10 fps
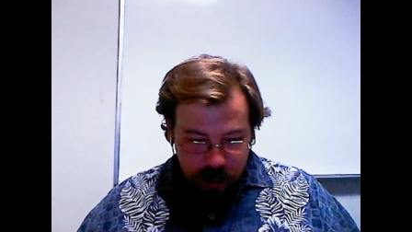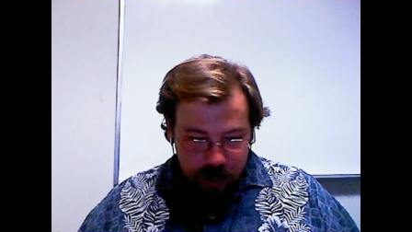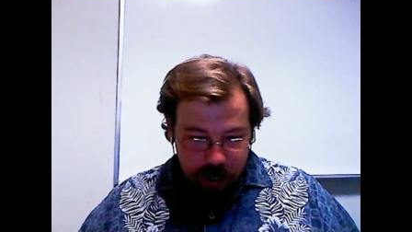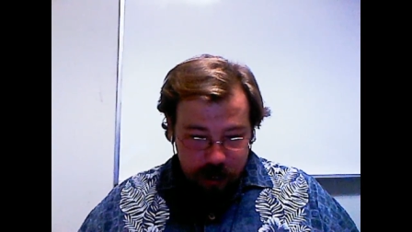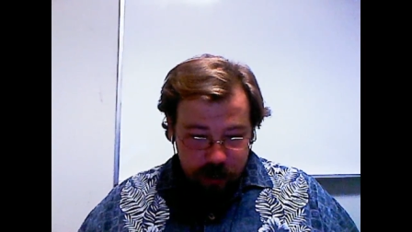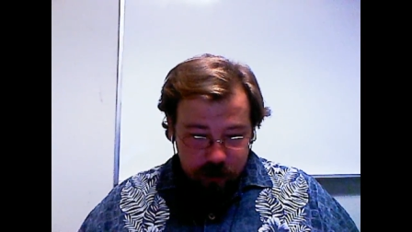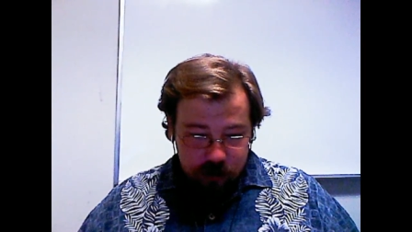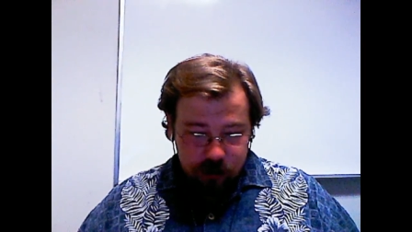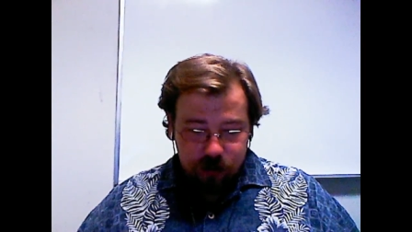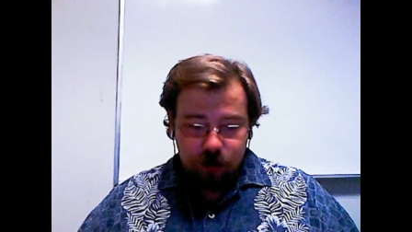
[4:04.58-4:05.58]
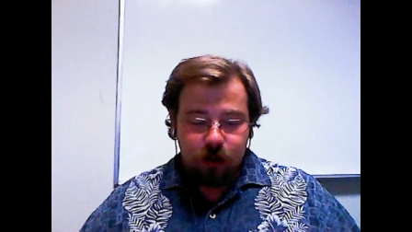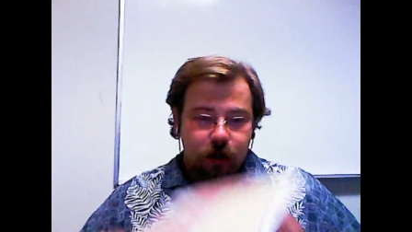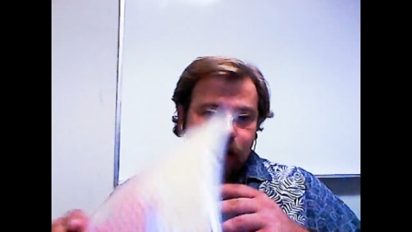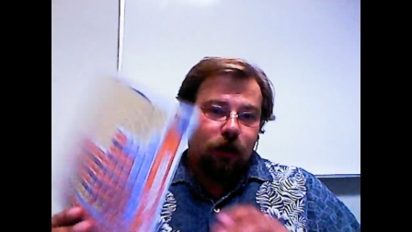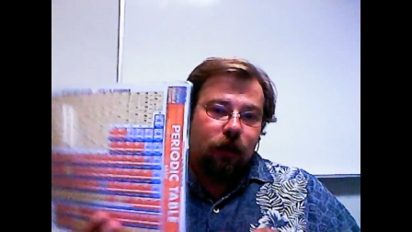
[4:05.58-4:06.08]
has
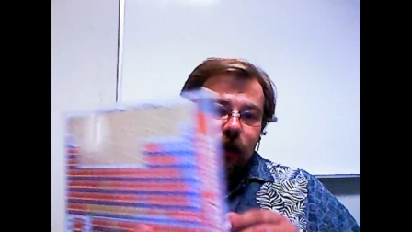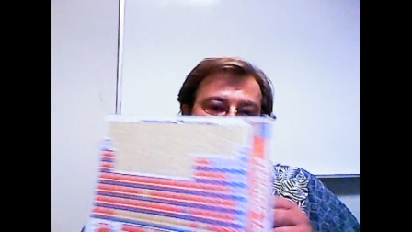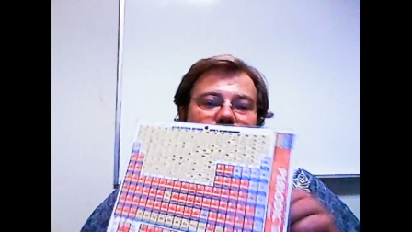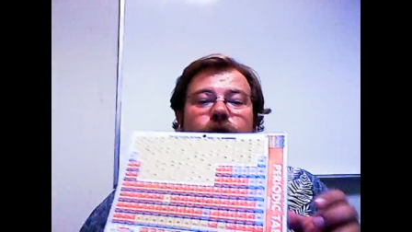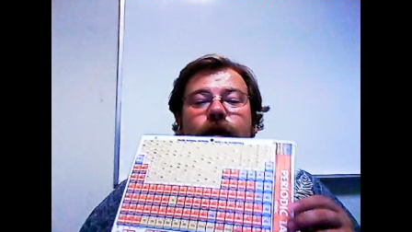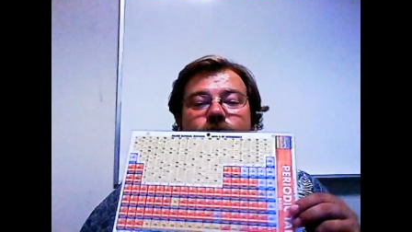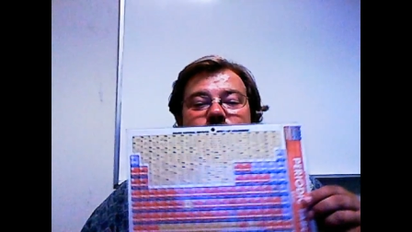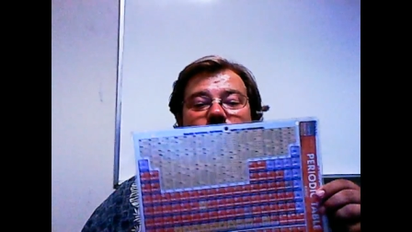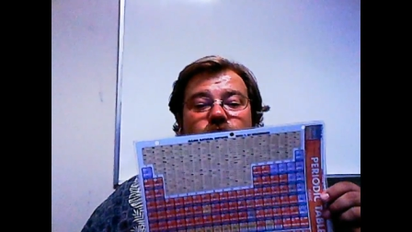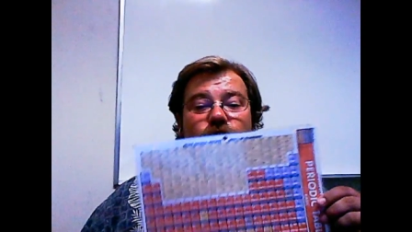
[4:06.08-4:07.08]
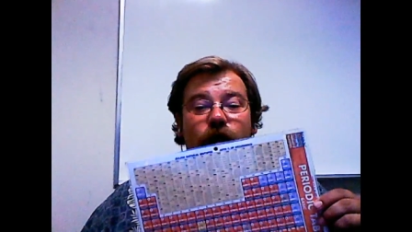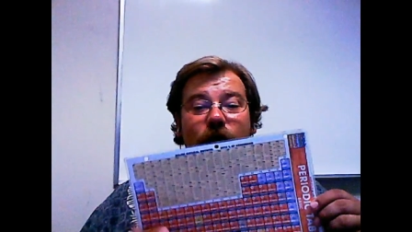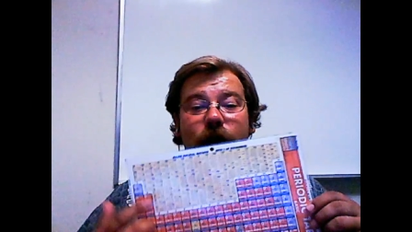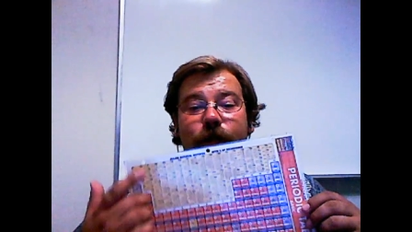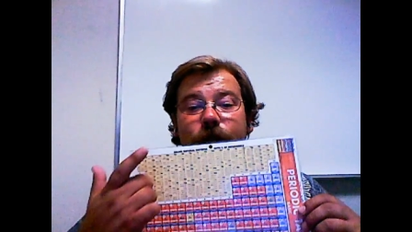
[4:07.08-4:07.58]
natural
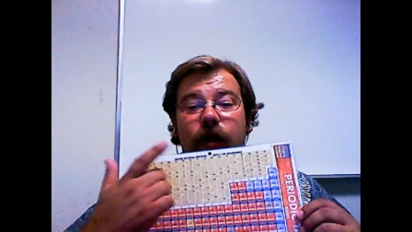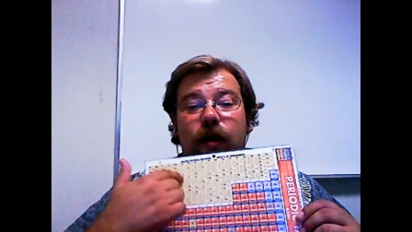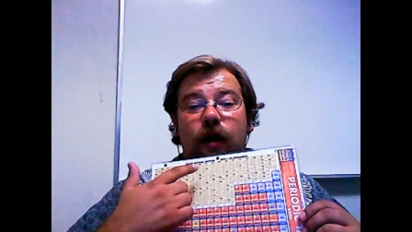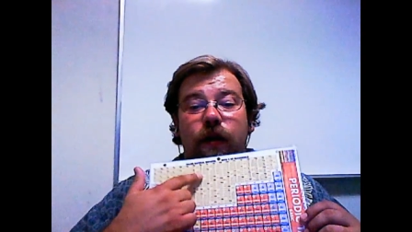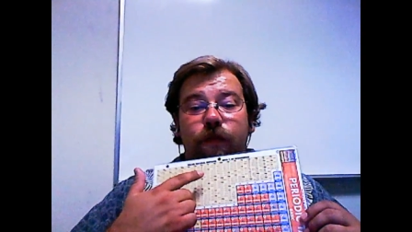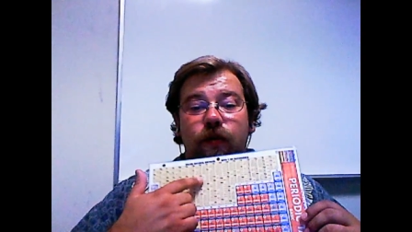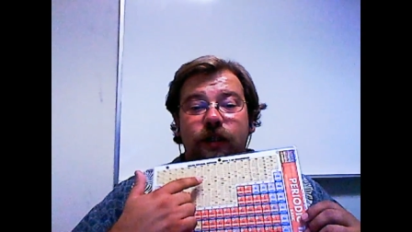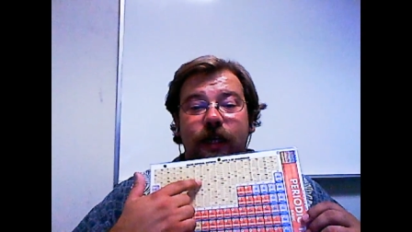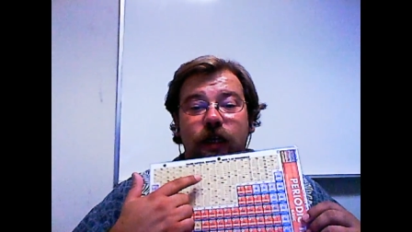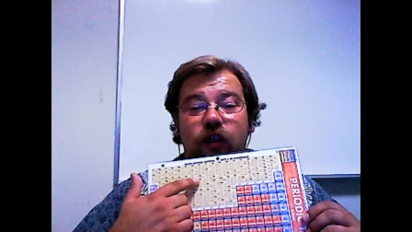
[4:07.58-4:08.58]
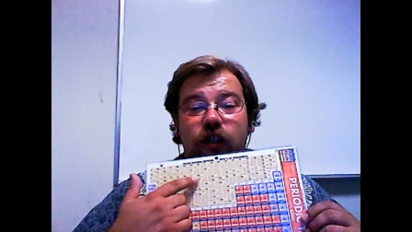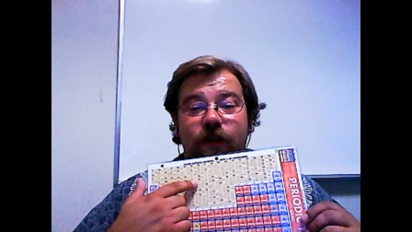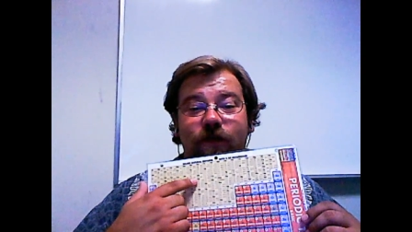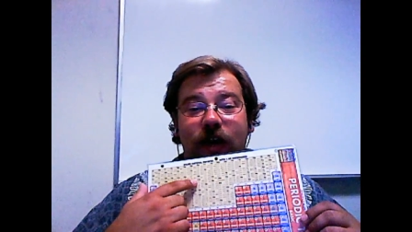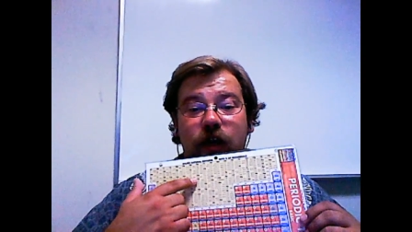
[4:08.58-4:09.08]
uh, percentages
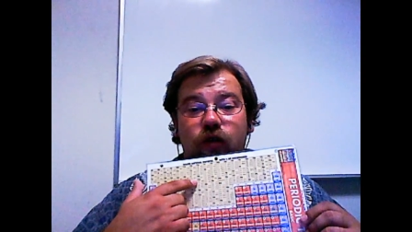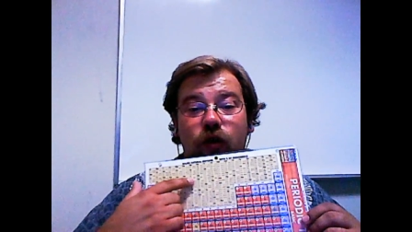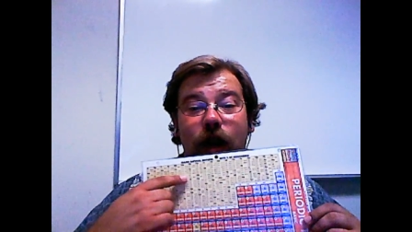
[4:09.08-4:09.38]
of natural